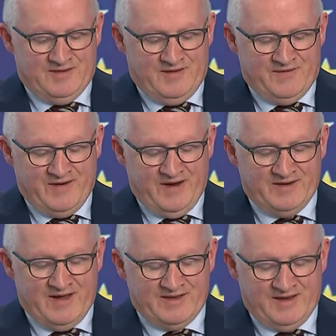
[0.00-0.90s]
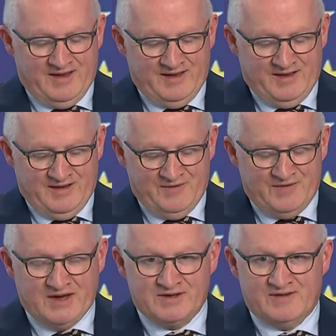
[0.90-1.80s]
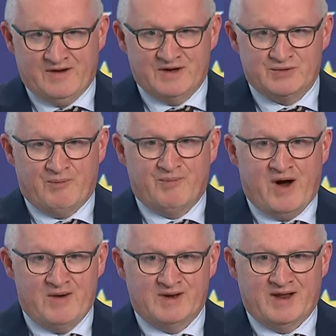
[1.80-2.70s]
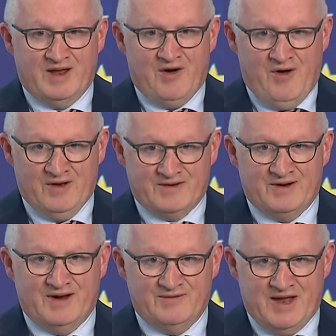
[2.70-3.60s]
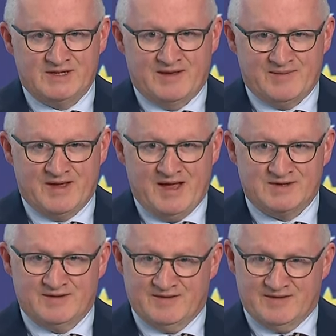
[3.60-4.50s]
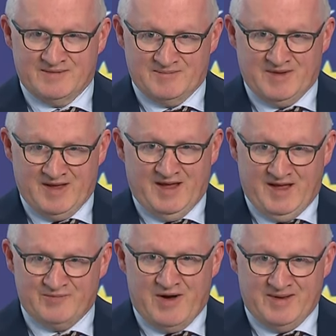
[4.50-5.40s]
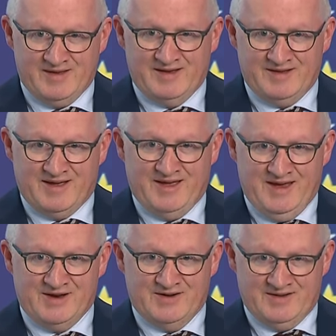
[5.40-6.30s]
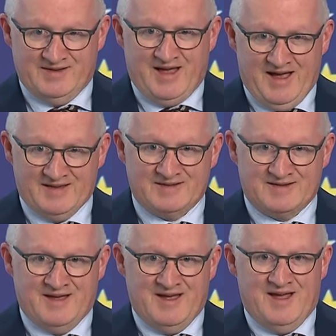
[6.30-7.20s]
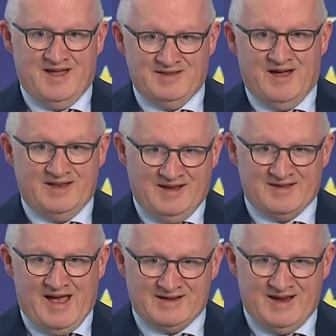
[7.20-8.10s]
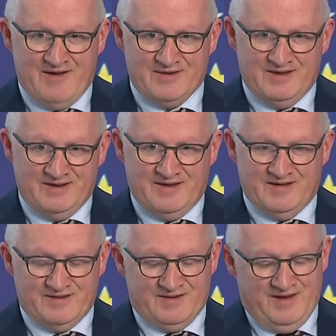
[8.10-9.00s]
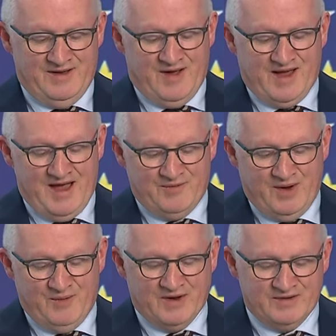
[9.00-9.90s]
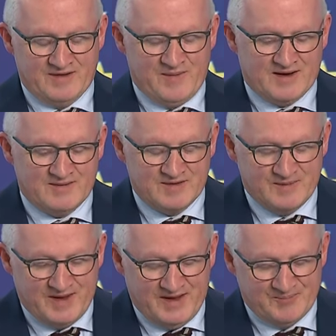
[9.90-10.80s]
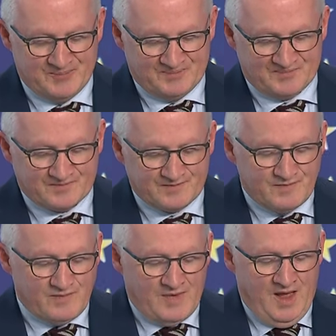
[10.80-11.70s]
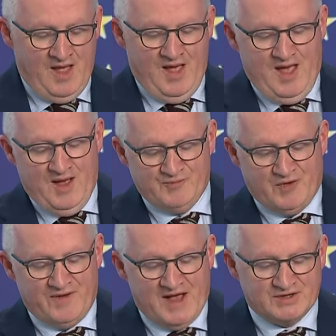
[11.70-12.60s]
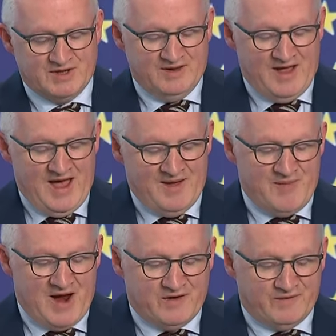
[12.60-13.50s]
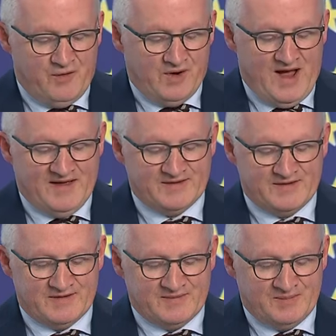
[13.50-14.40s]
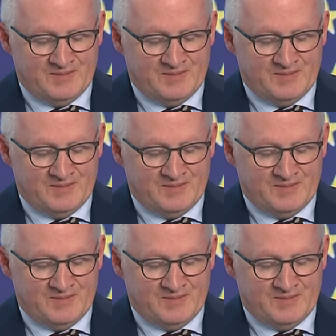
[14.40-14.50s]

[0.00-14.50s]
fear that the inflation surge would permanently alter inflation expectations is probably the key test, not the exact level, because, we don't expect them to be professional macro forecasters.